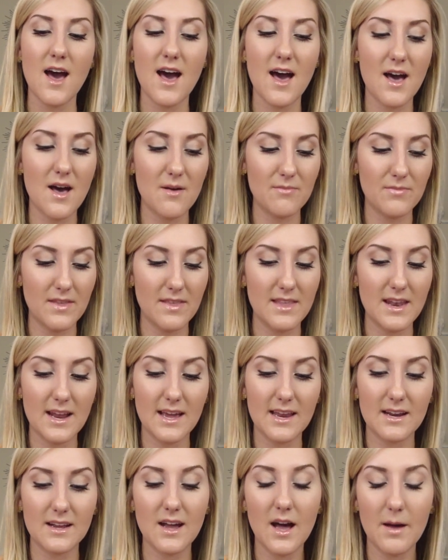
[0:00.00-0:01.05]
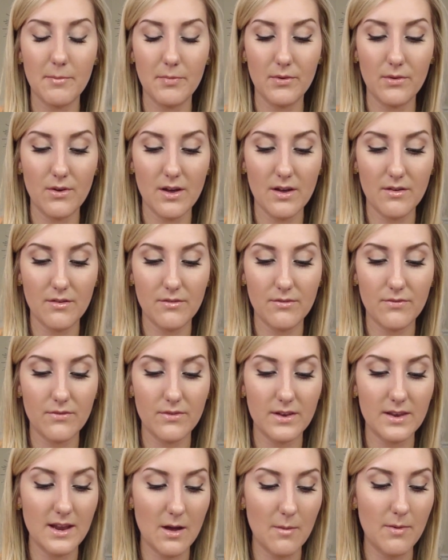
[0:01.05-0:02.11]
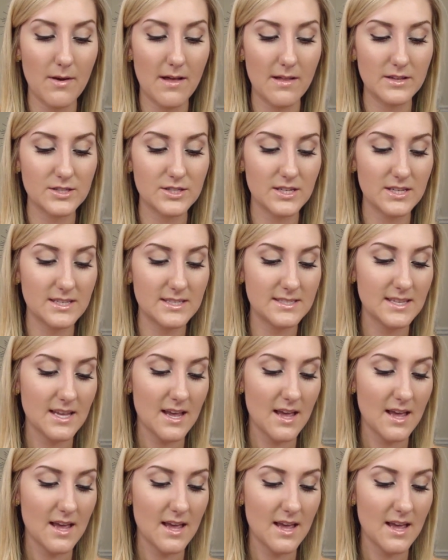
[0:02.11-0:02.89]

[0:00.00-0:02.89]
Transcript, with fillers: And then I got a couple of nail polishes.